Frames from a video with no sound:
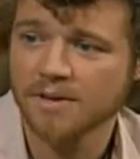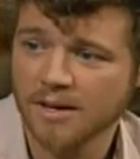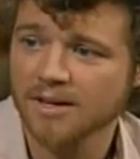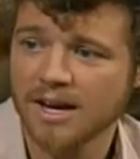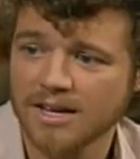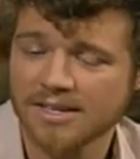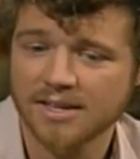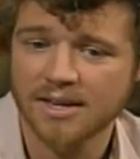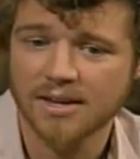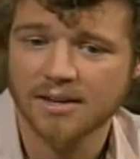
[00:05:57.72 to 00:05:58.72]
very
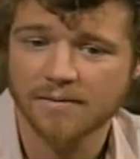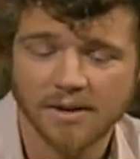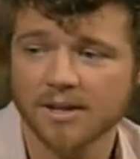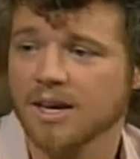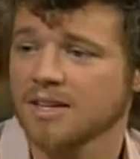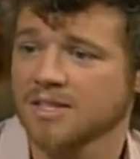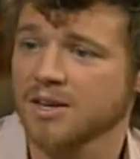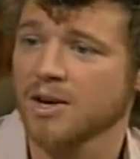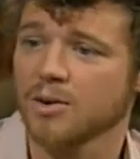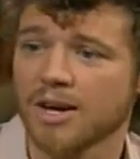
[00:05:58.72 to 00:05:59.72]

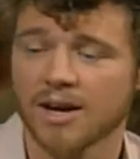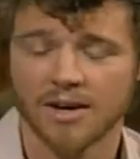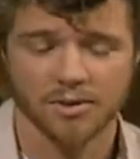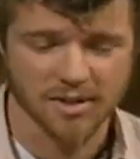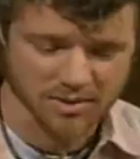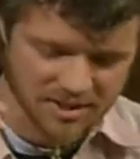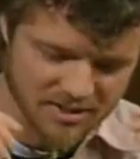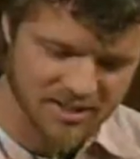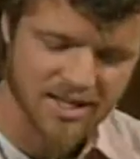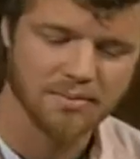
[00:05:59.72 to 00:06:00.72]
last go. Yeah, it was
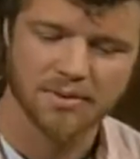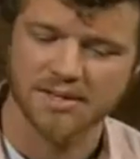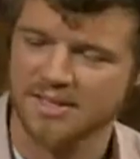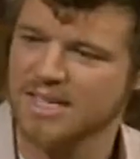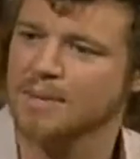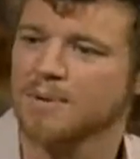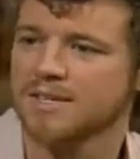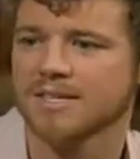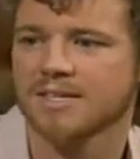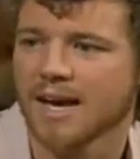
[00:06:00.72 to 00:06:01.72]
the
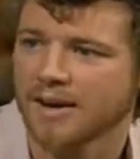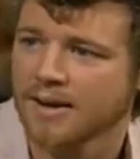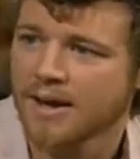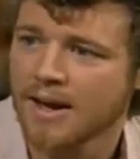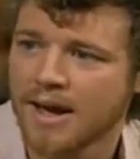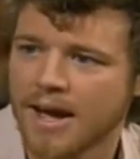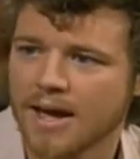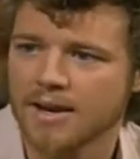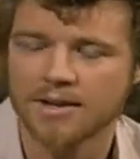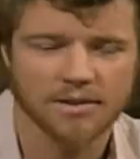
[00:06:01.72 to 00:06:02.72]
steepest descent,
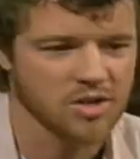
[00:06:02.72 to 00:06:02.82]
and